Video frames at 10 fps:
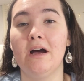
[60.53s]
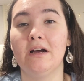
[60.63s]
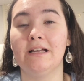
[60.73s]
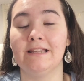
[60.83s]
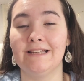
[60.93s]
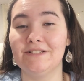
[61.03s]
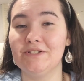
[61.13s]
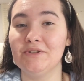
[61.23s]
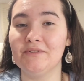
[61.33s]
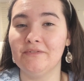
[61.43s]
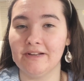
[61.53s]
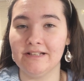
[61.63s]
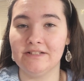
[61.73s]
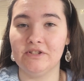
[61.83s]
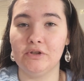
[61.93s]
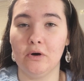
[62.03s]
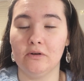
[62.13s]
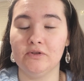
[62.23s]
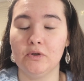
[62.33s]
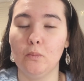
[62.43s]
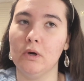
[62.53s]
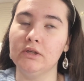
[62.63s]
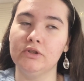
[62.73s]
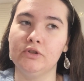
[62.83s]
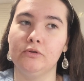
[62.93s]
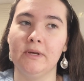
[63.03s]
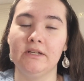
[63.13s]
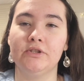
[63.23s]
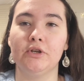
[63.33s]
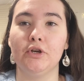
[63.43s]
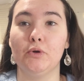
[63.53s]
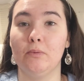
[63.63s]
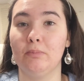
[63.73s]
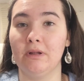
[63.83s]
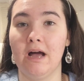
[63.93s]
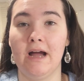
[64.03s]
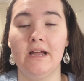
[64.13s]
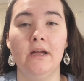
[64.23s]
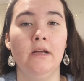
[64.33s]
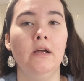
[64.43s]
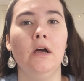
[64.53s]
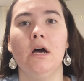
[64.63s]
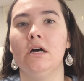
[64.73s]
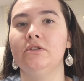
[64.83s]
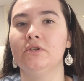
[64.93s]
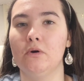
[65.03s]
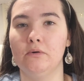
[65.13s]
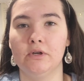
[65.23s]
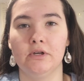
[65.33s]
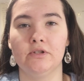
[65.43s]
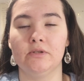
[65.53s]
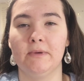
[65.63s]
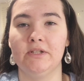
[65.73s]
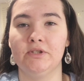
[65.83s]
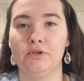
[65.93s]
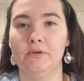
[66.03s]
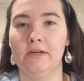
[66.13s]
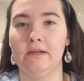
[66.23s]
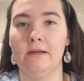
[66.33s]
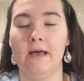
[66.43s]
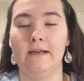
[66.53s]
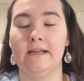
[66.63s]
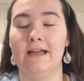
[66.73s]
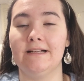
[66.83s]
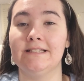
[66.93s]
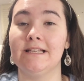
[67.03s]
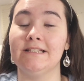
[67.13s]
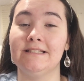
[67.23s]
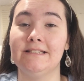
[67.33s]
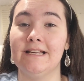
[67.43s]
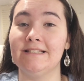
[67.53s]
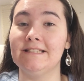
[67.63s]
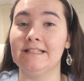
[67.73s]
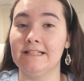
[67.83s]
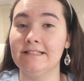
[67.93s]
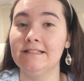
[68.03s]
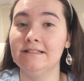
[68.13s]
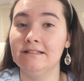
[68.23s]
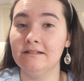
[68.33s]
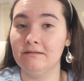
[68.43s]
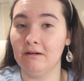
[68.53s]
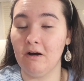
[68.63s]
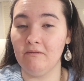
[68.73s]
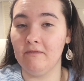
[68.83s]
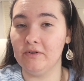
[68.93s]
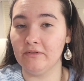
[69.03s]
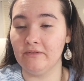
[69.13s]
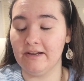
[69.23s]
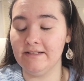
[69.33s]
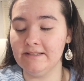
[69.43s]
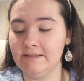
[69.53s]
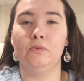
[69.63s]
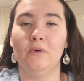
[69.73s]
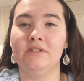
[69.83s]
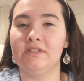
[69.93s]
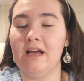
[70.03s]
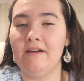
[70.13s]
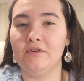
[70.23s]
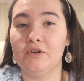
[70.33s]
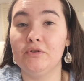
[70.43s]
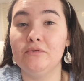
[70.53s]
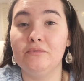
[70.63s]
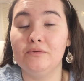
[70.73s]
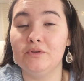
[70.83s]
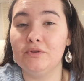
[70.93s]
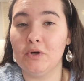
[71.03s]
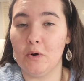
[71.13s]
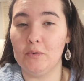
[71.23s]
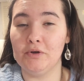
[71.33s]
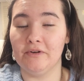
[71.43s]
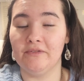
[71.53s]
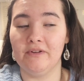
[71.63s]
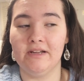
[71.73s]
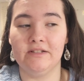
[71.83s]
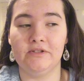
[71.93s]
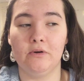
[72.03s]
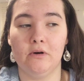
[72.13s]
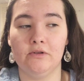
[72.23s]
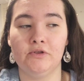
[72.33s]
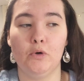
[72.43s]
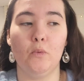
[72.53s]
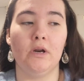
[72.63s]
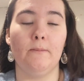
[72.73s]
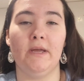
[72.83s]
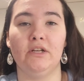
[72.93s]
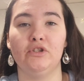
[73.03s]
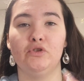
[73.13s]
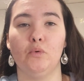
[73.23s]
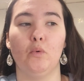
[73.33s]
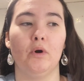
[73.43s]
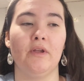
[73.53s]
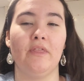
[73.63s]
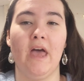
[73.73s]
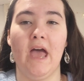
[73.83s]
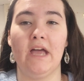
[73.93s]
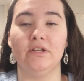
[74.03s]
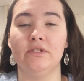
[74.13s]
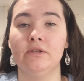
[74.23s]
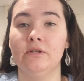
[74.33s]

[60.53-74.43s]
cleansing your face, you also want to make sure you apply a toner to make sure you get any excess dead skin off of your face. So once after you tone your face, you also want to make sure that